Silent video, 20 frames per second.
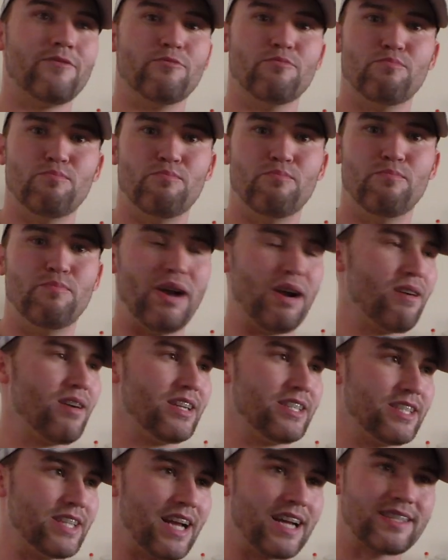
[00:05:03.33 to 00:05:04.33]
of
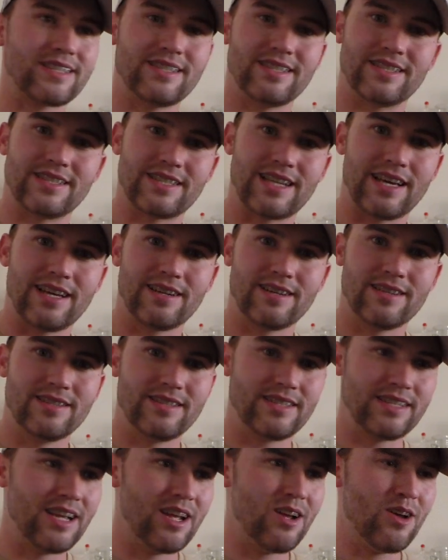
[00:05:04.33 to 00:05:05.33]
Barrett Jackson
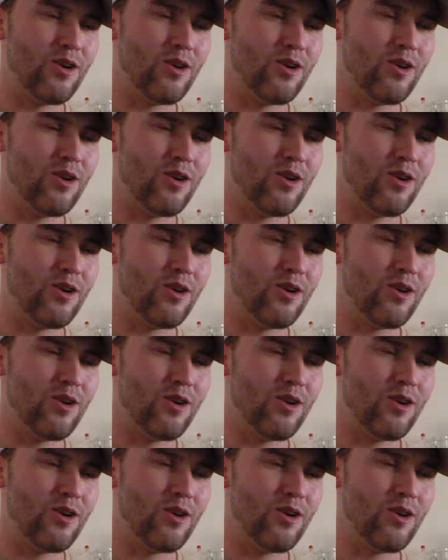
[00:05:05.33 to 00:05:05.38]
standards?